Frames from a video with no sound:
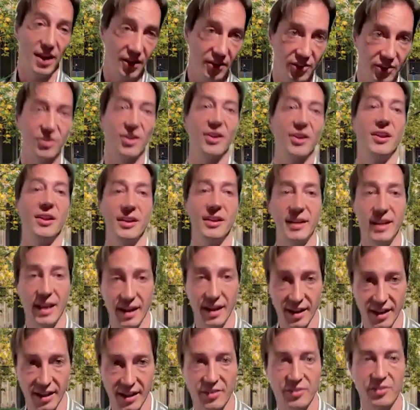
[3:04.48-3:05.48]
I started
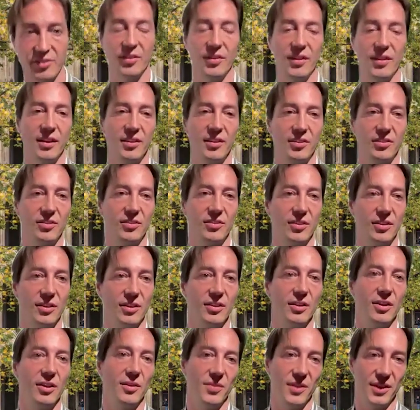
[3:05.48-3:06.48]
getting into this,
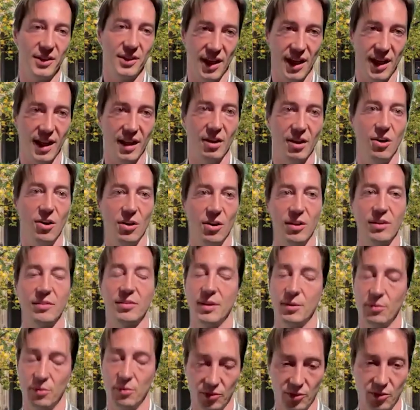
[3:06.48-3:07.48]
and the dialogue
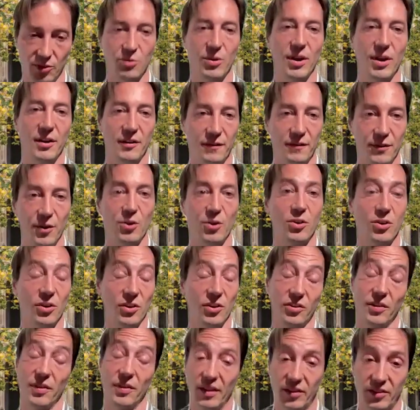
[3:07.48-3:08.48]
that was quite a
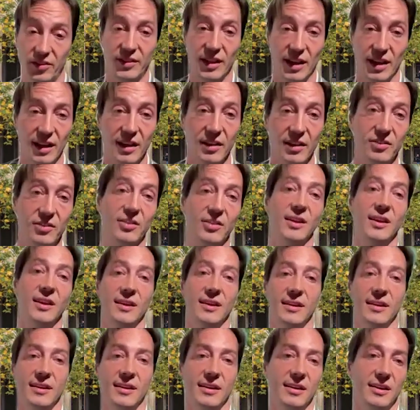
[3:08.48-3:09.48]
focus, and there still is,
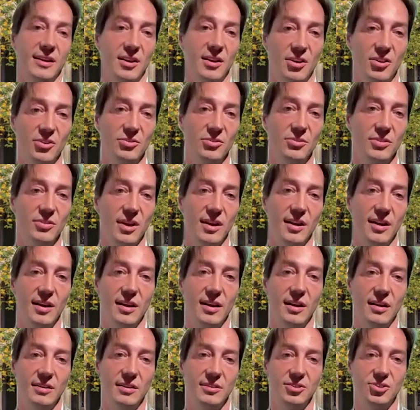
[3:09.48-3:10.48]
on
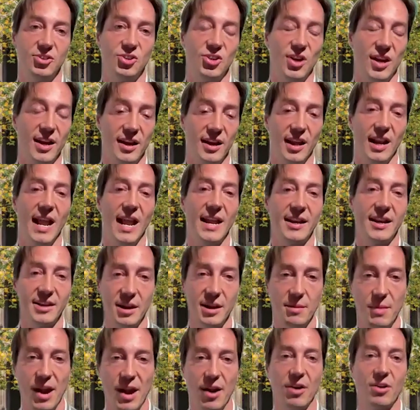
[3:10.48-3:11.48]
uh, China
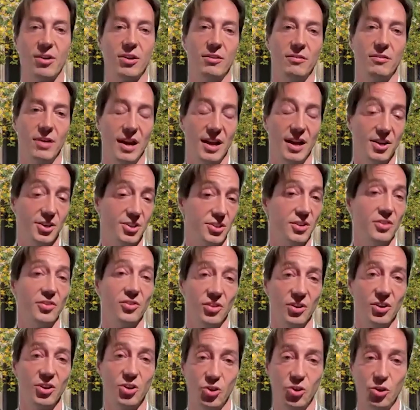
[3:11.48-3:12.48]
Latin America
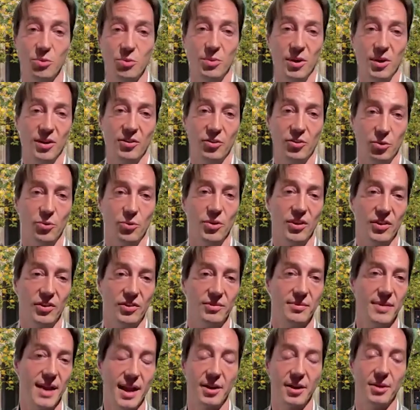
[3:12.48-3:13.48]
relations, and Cuba has
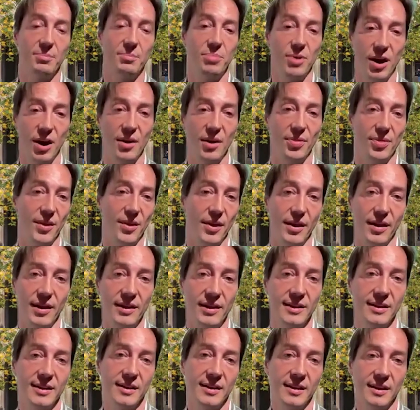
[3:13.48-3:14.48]
always had a part there.